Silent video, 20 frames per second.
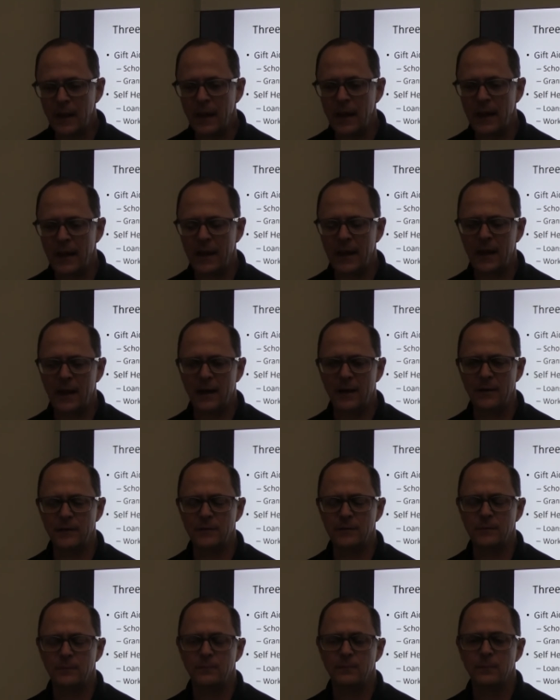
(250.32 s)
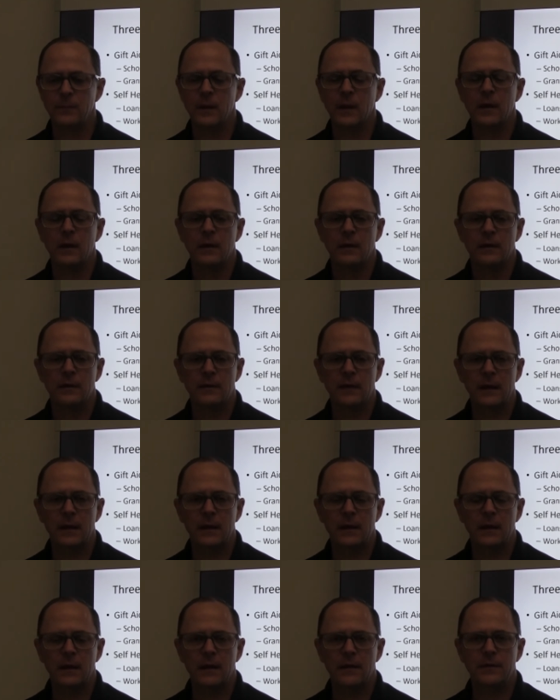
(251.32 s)
and
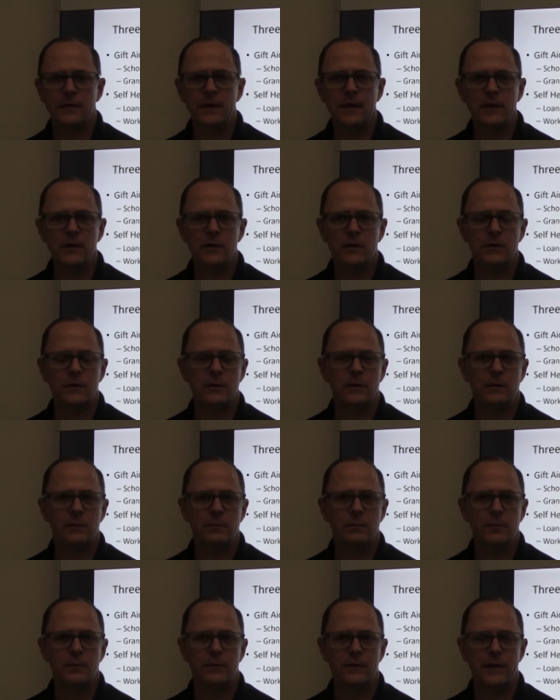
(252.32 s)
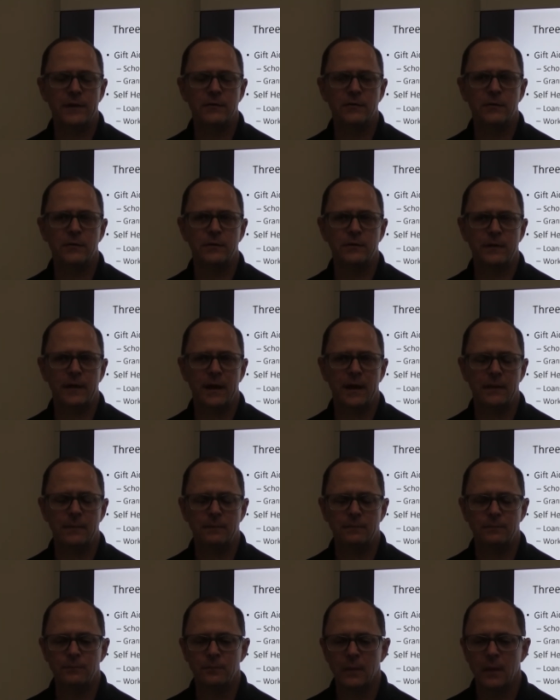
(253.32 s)
the theater professor
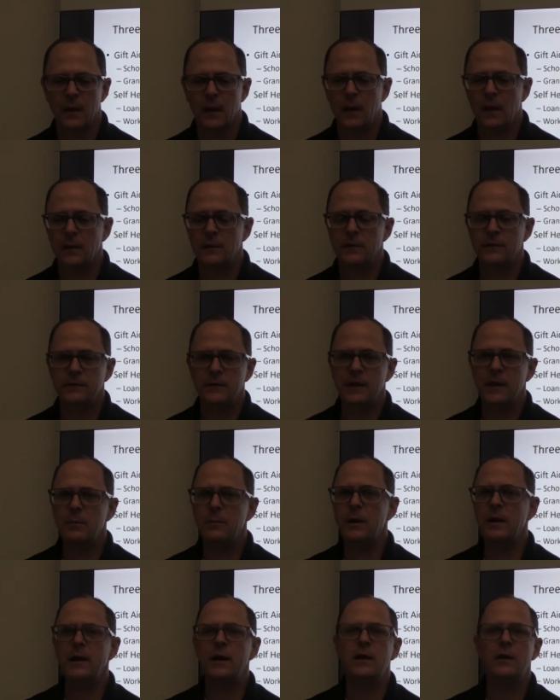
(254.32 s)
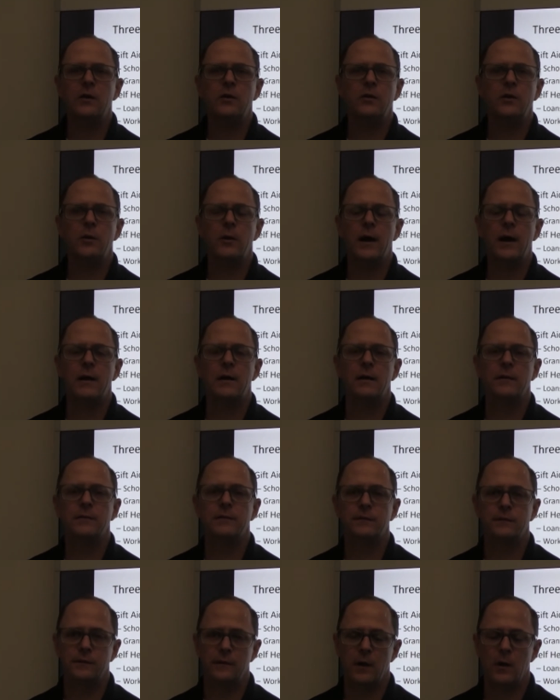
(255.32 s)
said, "Does anybody here know how to
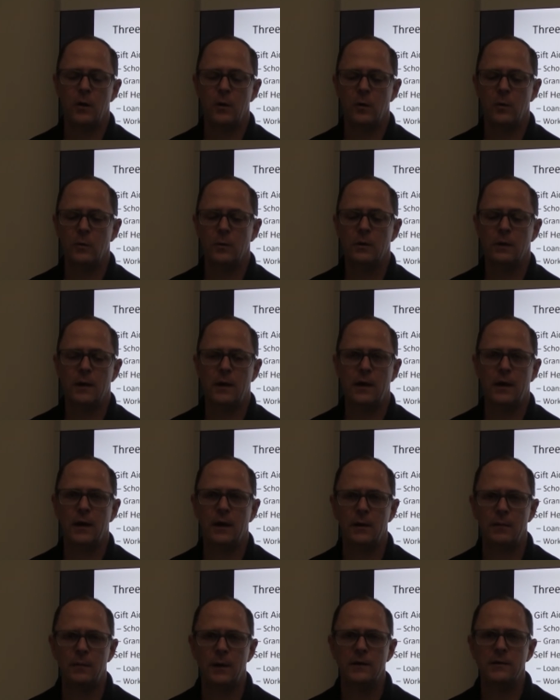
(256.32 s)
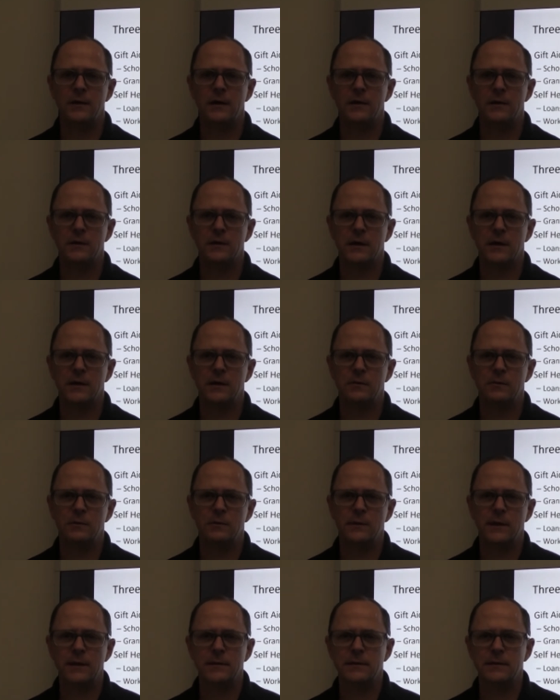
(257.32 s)
sew?" And my daughter kind of
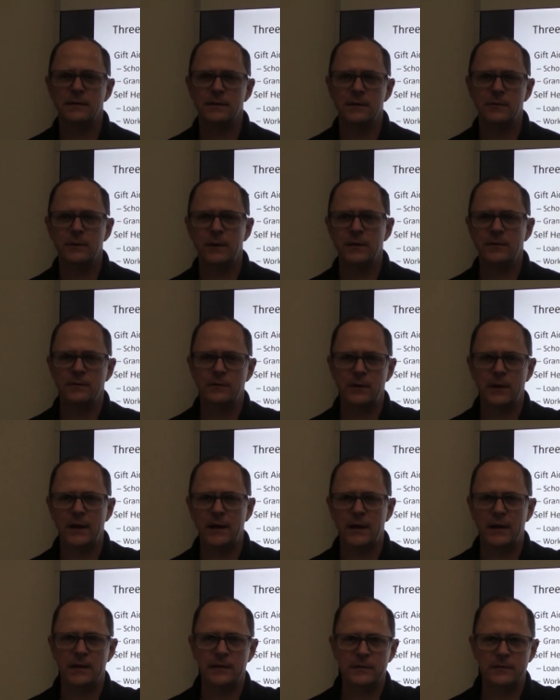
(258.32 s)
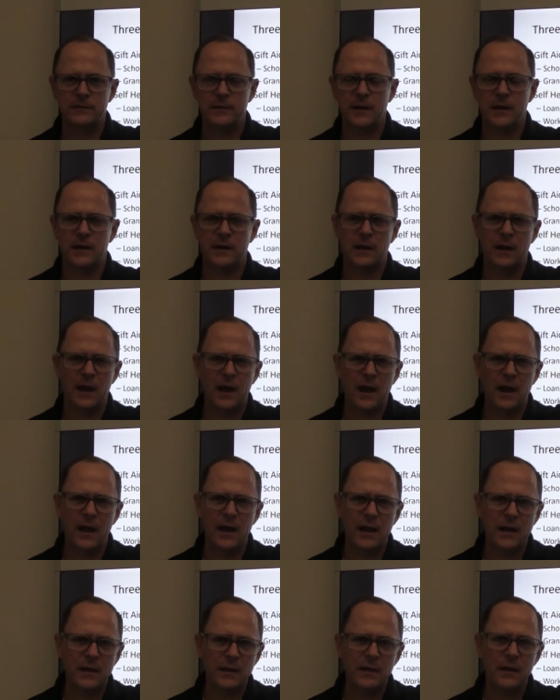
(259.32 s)
reluctantly raised her hand and said,
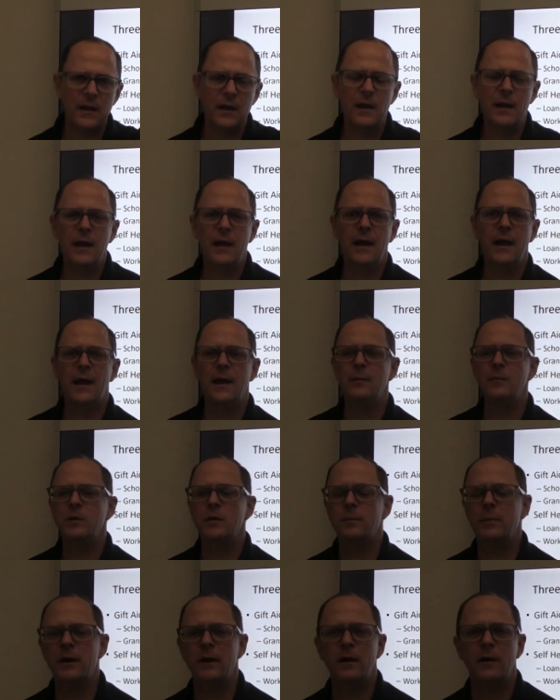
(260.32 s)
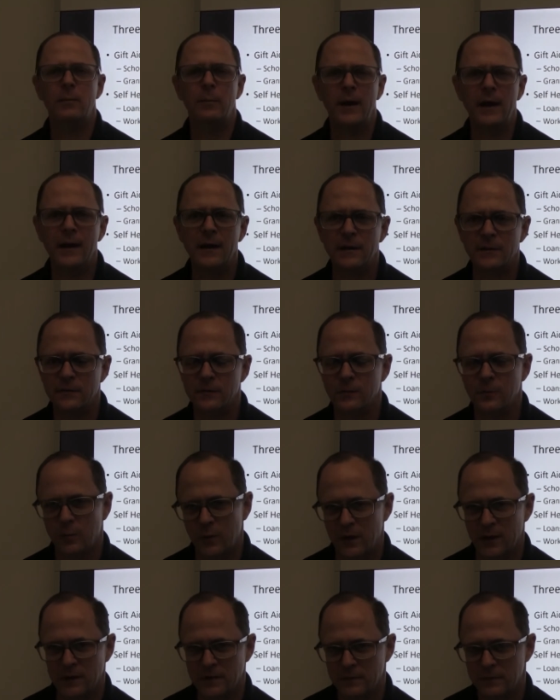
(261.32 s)
"I hemmed a pair of pants
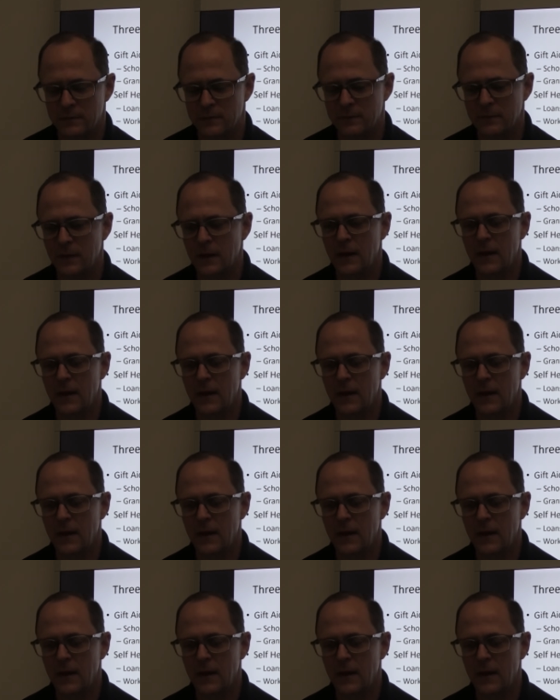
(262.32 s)
once."